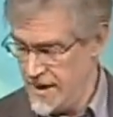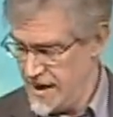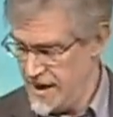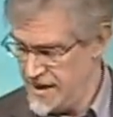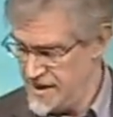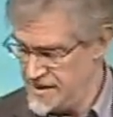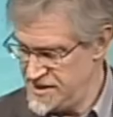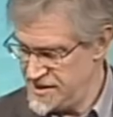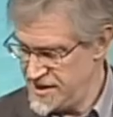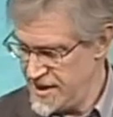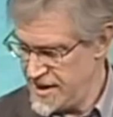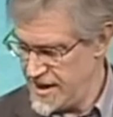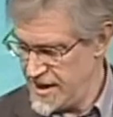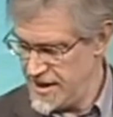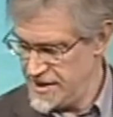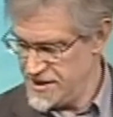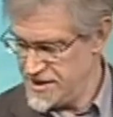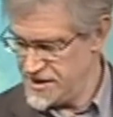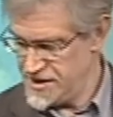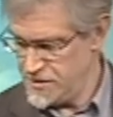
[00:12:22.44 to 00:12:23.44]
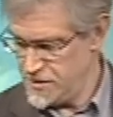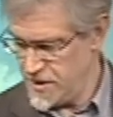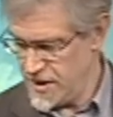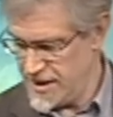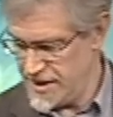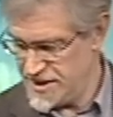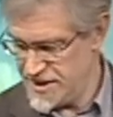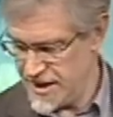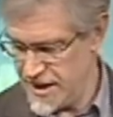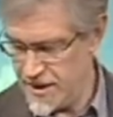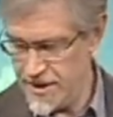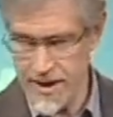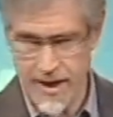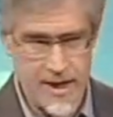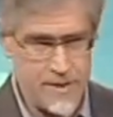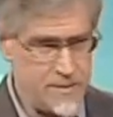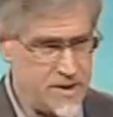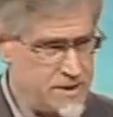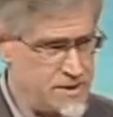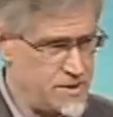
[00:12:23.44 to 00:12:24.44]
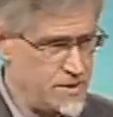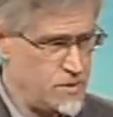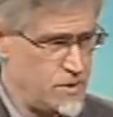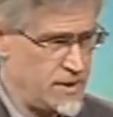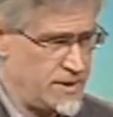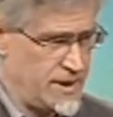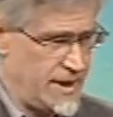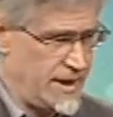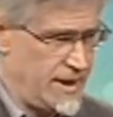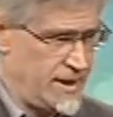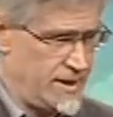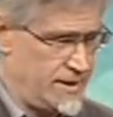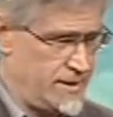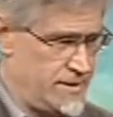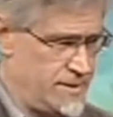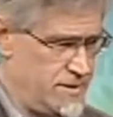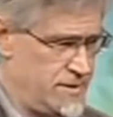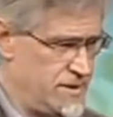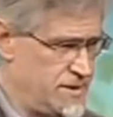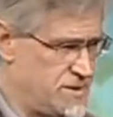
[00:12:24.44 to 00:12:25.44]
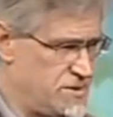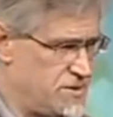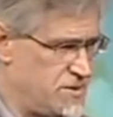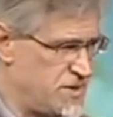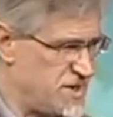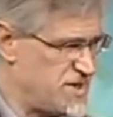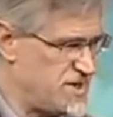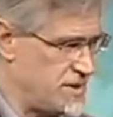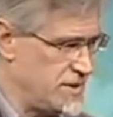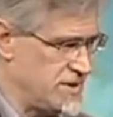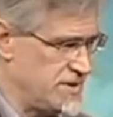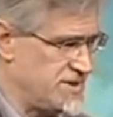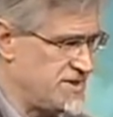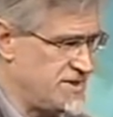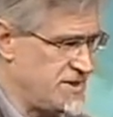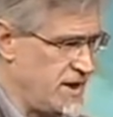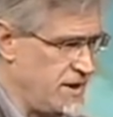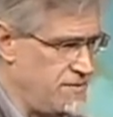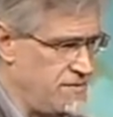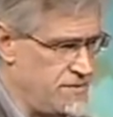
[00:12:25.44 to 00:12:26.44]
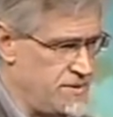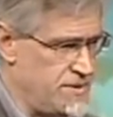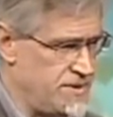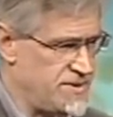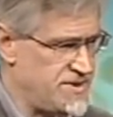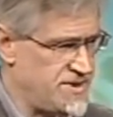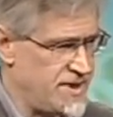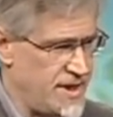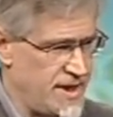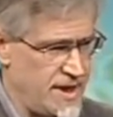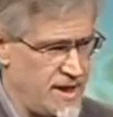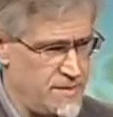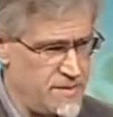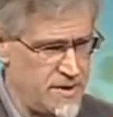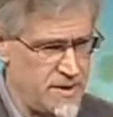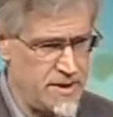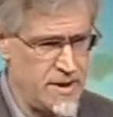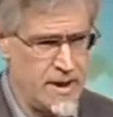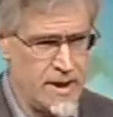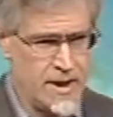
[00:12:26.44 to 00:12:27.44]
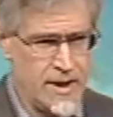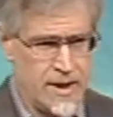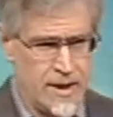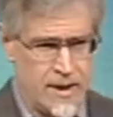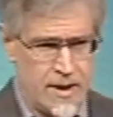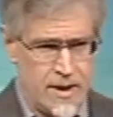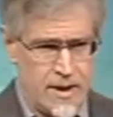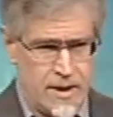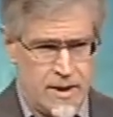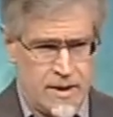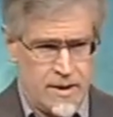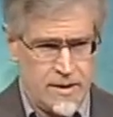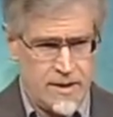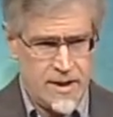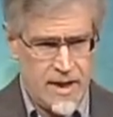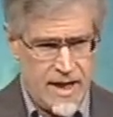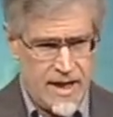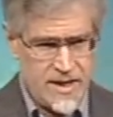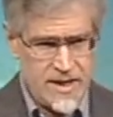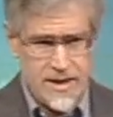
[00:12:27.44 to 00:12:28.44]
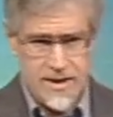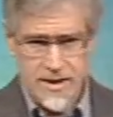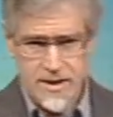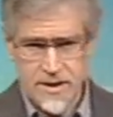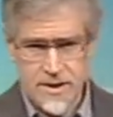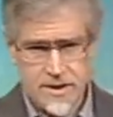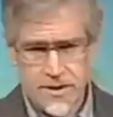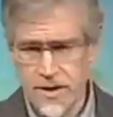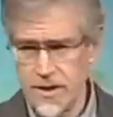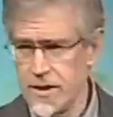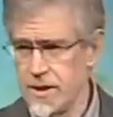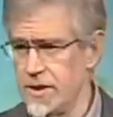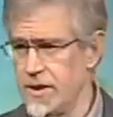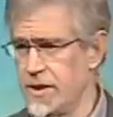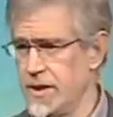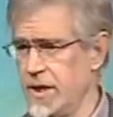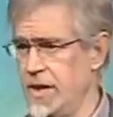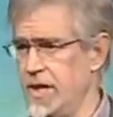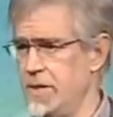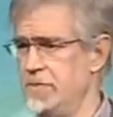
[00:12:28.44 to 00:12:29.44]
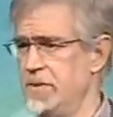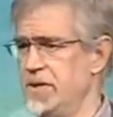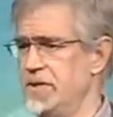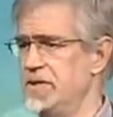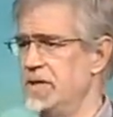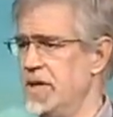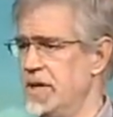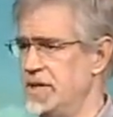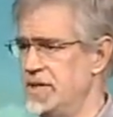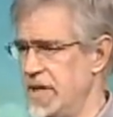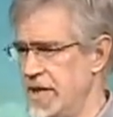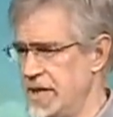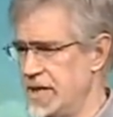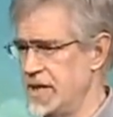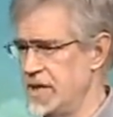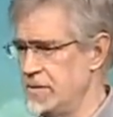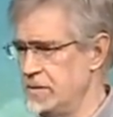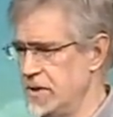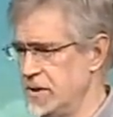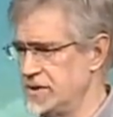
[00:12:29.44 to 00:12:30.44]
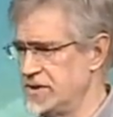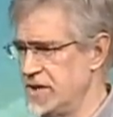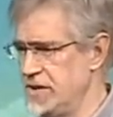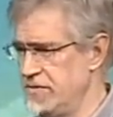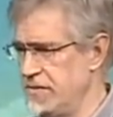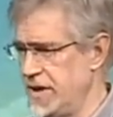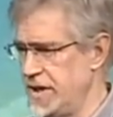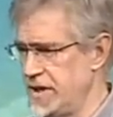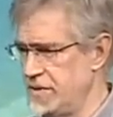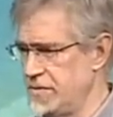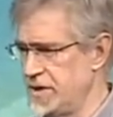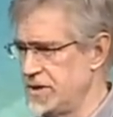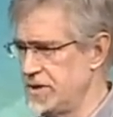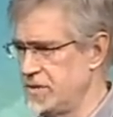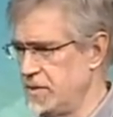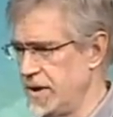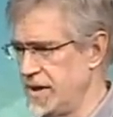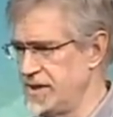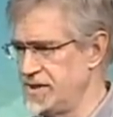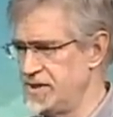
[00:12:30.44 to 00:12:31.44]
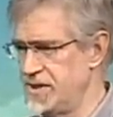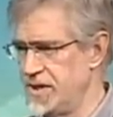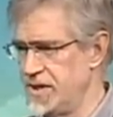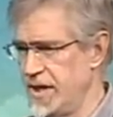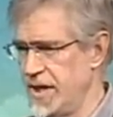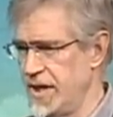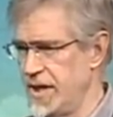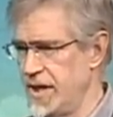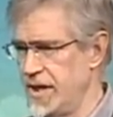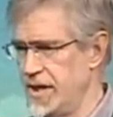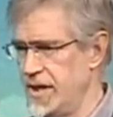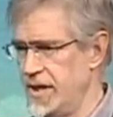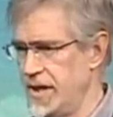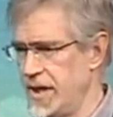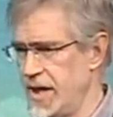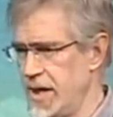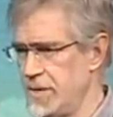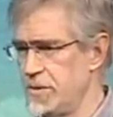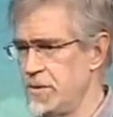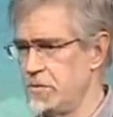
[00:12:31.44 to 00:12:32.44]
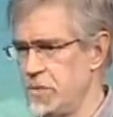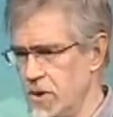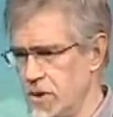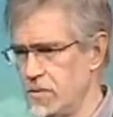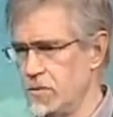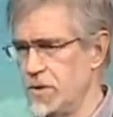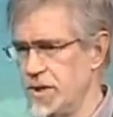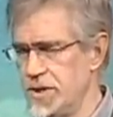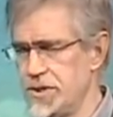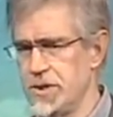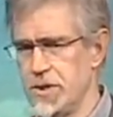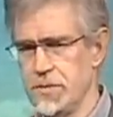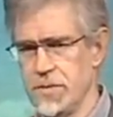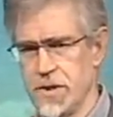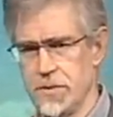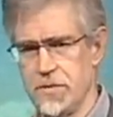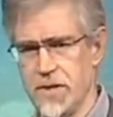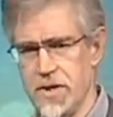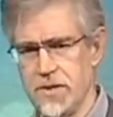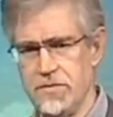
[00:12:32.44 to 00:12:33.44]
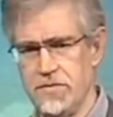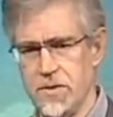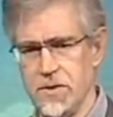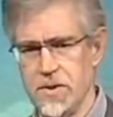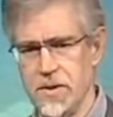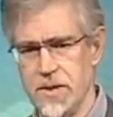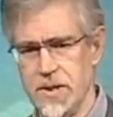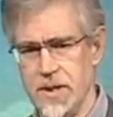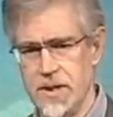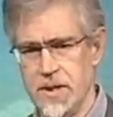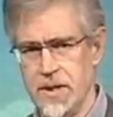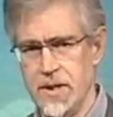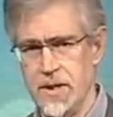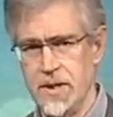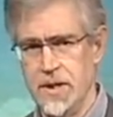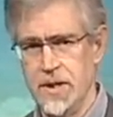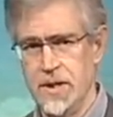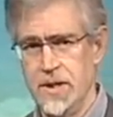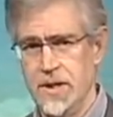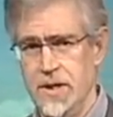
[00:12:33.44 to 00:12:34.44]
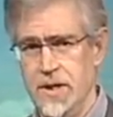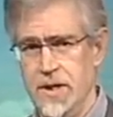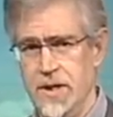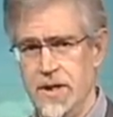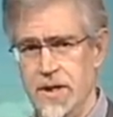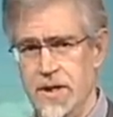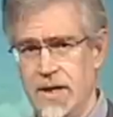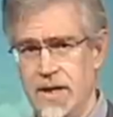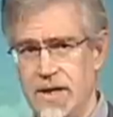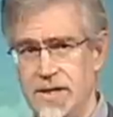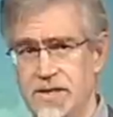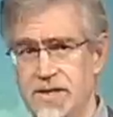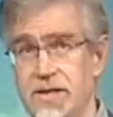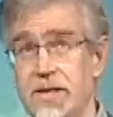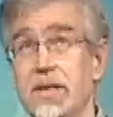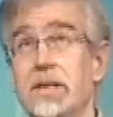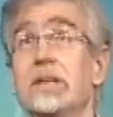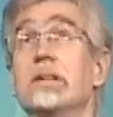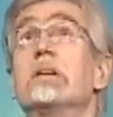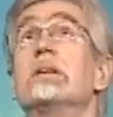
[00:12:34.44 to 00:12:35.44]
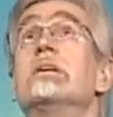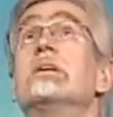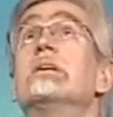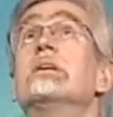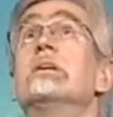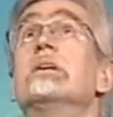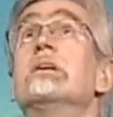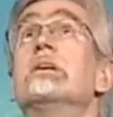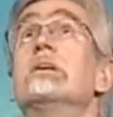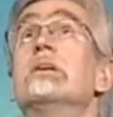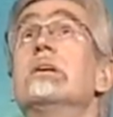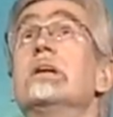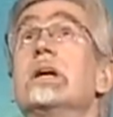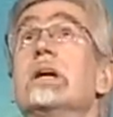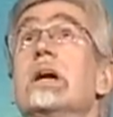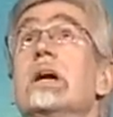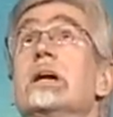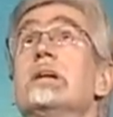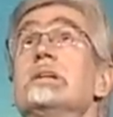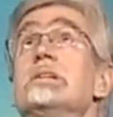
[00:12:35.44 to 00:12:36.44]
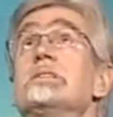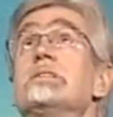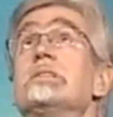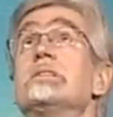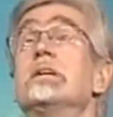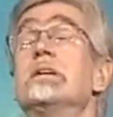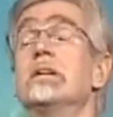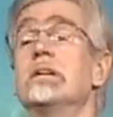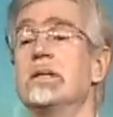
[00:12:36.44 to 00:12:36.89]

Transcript: And he said, "I just want to tell you, I've been doing that nutrition stuff you said. I've been not eating sugar, and I've been taking a multivitamin twice a day, and I've been putting wheat germ on my food." And I said, "Yes."